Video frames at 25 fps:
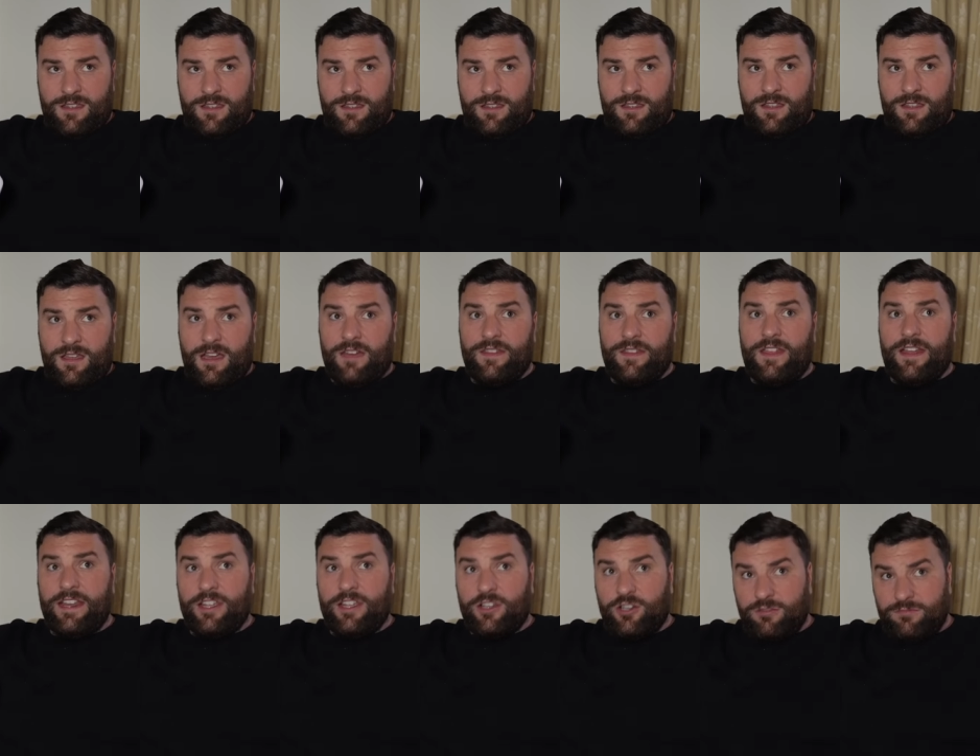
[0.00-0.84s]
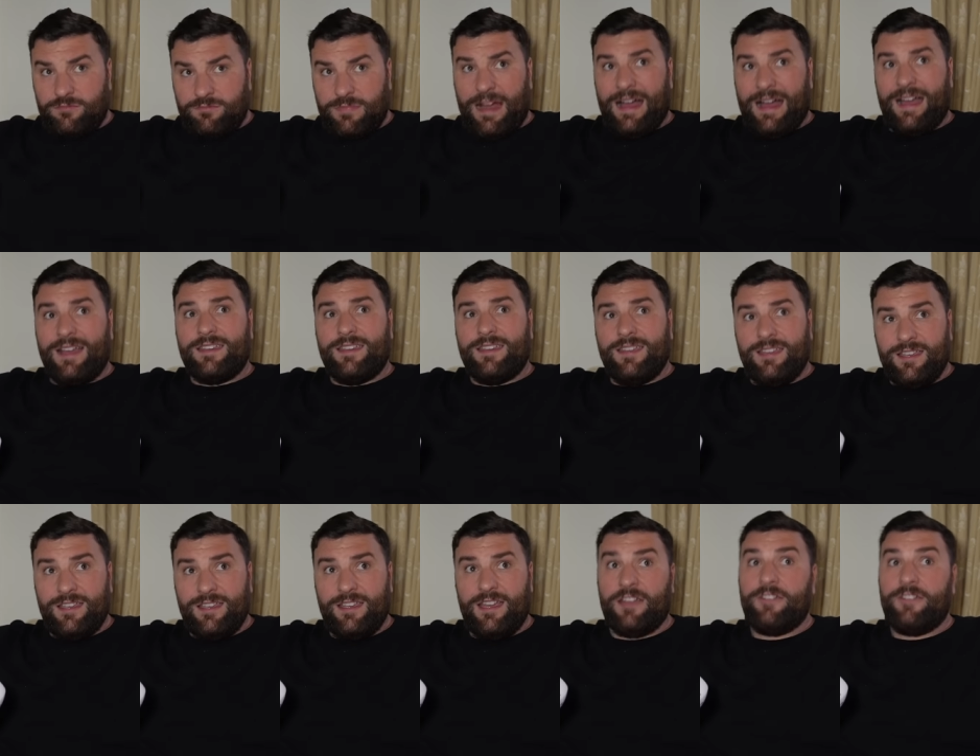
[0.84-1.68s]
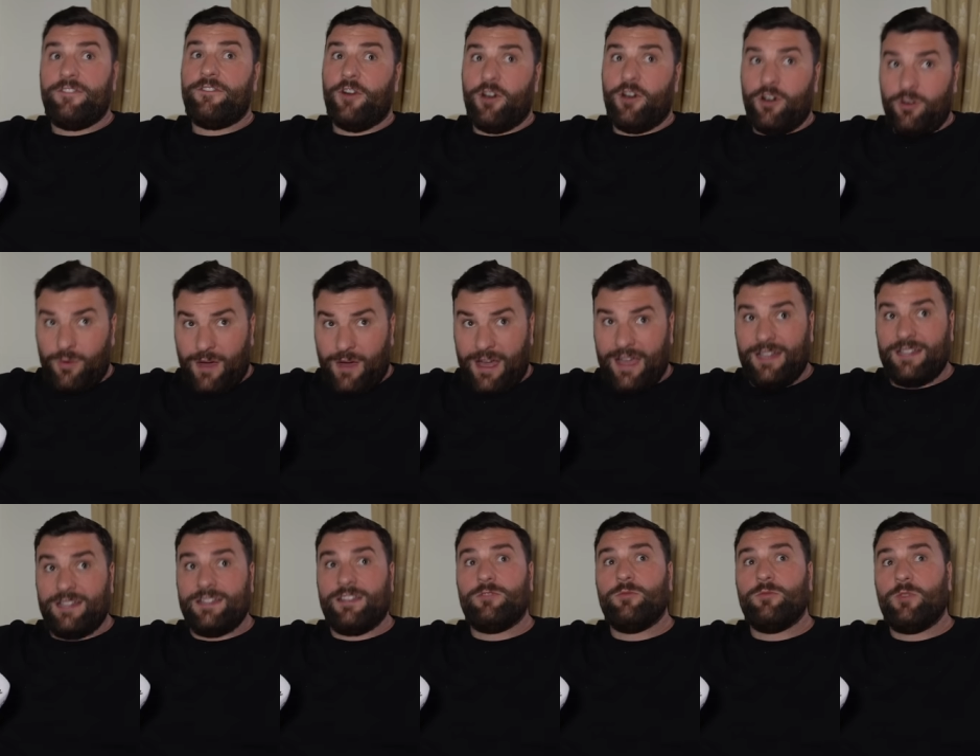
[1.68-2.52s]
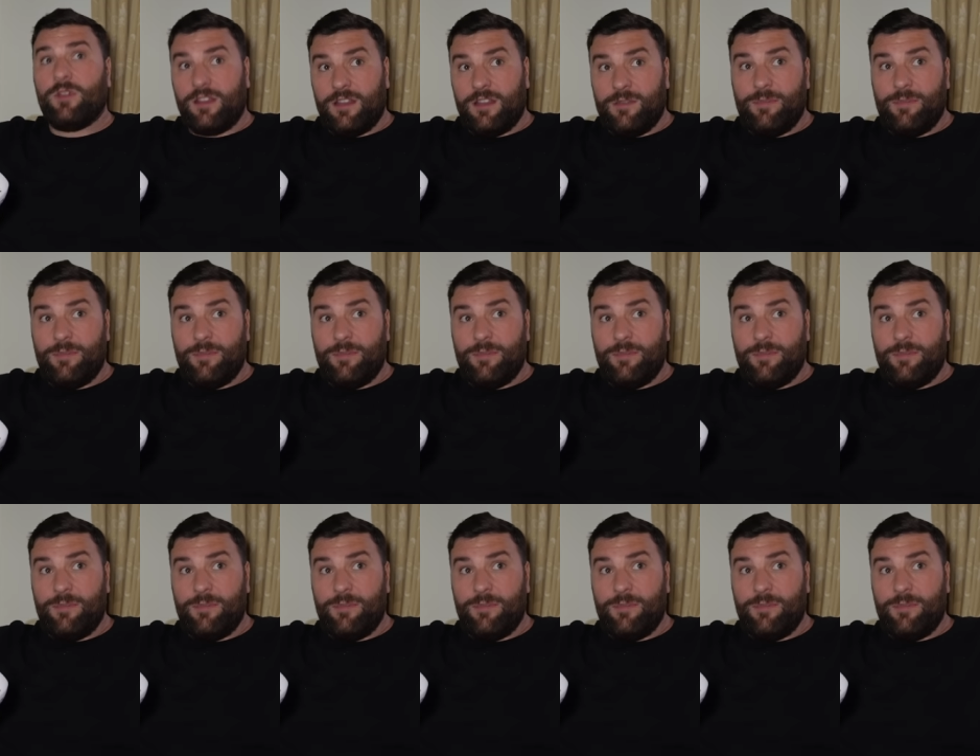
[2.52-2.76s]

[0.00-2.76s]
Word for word: Yeah. And then he come back. He fought Wild in one of